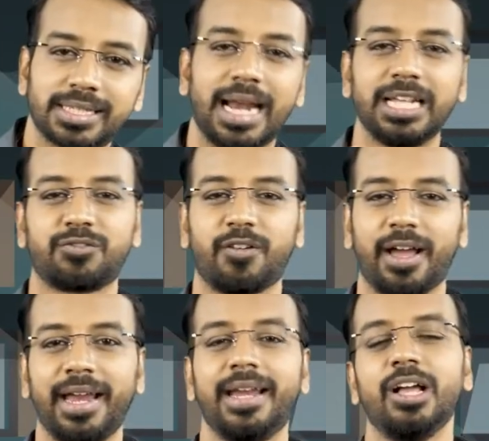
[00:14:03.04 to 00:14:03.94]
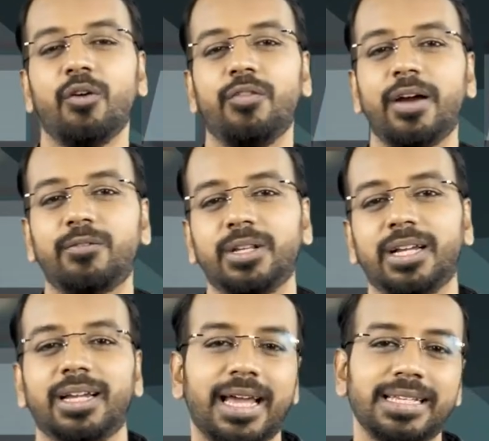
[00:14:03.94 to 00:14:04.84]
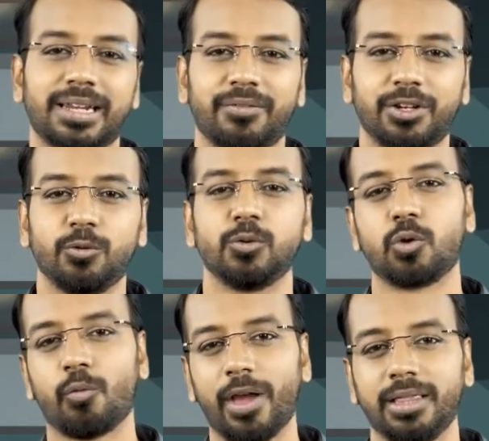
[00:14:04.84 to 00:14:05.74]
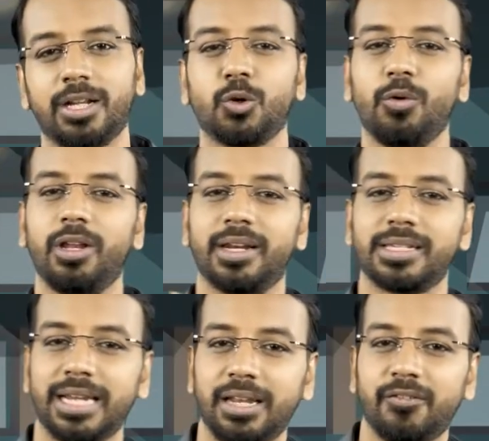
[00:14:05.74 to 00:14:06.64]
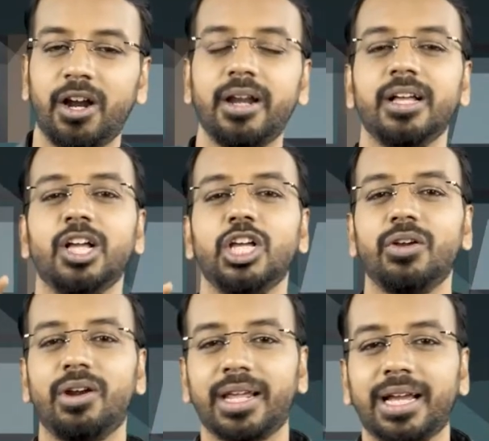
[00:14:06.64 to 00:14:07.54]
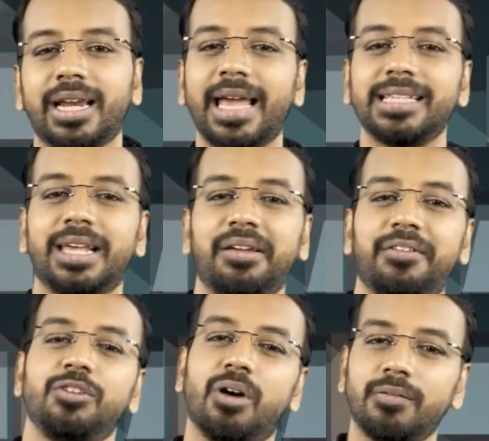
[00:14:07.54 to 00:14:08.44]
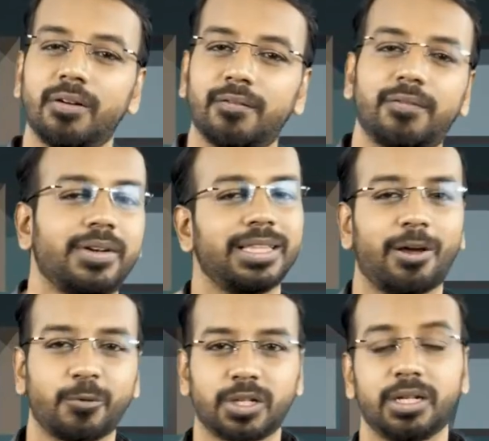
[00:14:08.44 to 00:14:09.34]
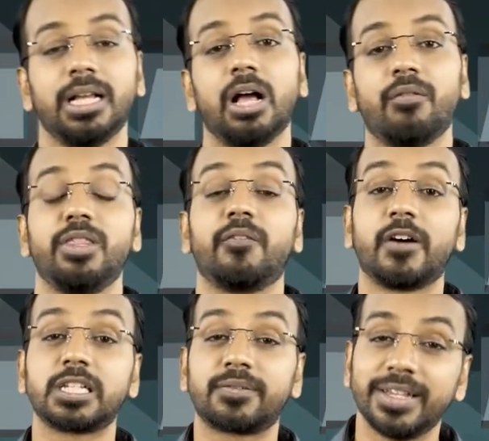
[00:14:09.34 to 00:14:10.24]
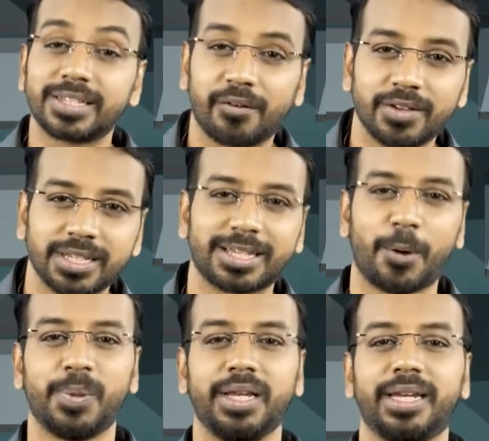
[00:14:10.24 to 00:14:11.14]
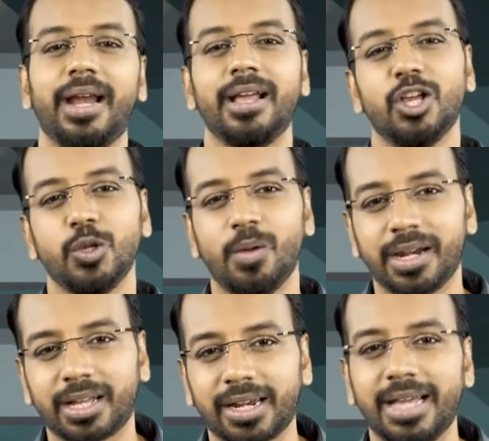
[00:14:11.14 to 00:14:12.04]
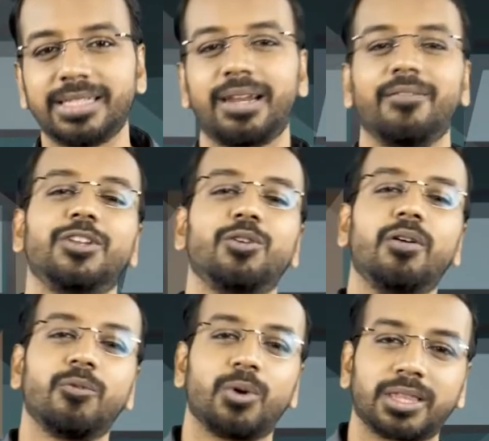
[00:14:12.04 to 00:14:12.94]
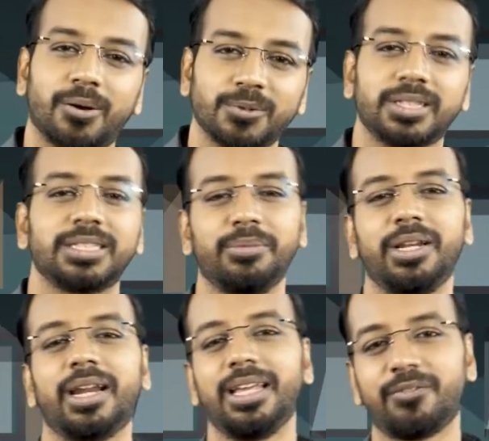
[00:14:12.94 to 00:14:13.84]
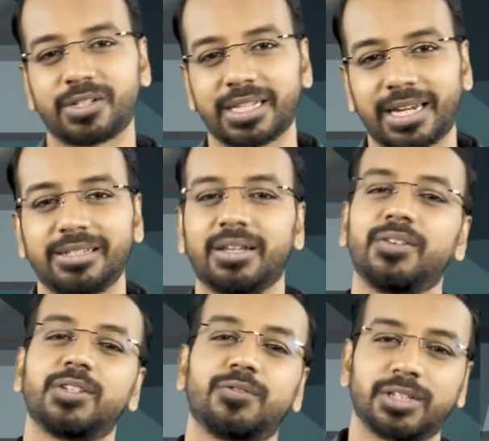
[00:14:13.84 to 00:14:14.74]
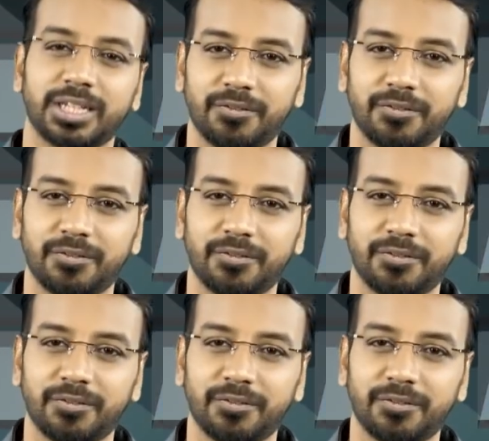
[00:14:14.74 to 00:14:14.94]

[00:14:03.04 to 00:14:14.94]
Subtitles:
is satisfied, we have to recognize revenue. So when the two-wheeler is delivered, you will recognize a revenue of 50,000. When the first free service is completed, you will recognize a revenue of 1,000. Similarly, for second service, for